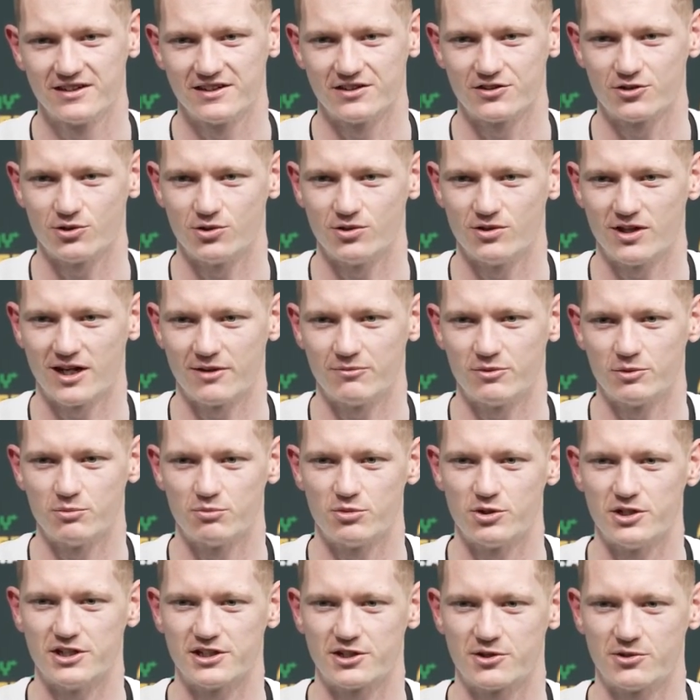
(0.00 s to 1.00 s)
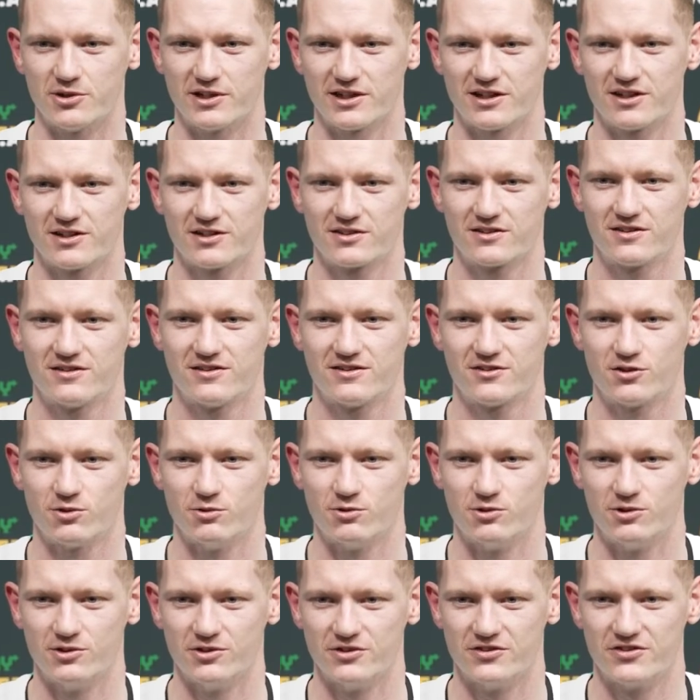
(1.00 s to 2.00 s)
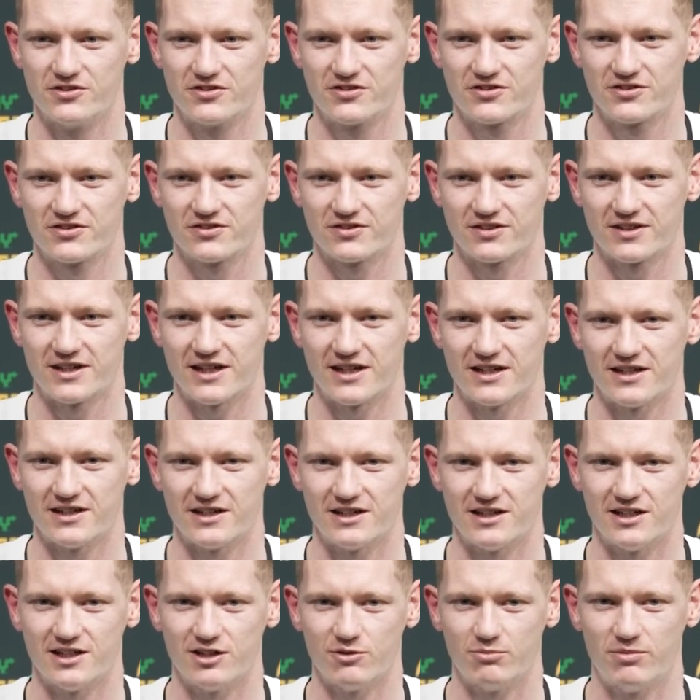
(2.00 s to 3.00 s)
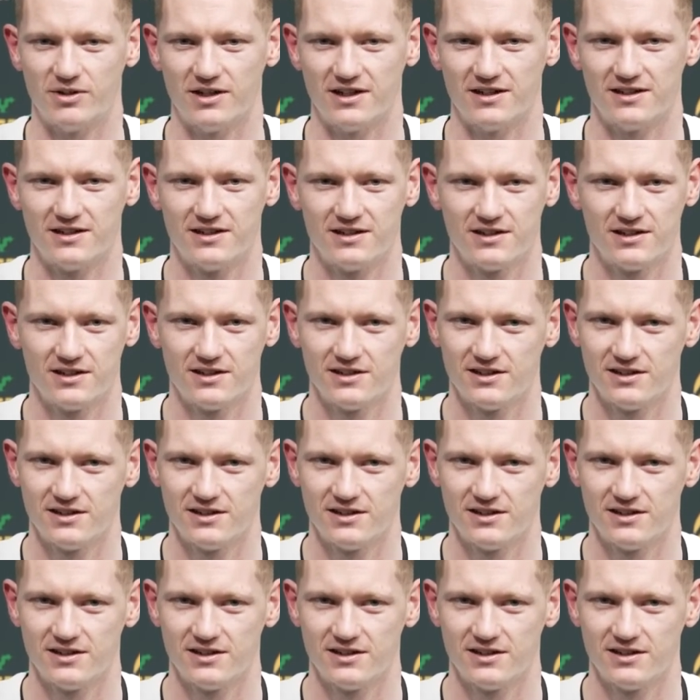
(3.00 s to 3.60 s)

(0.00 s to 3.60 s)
it's all happened pretty quick towards getting here, but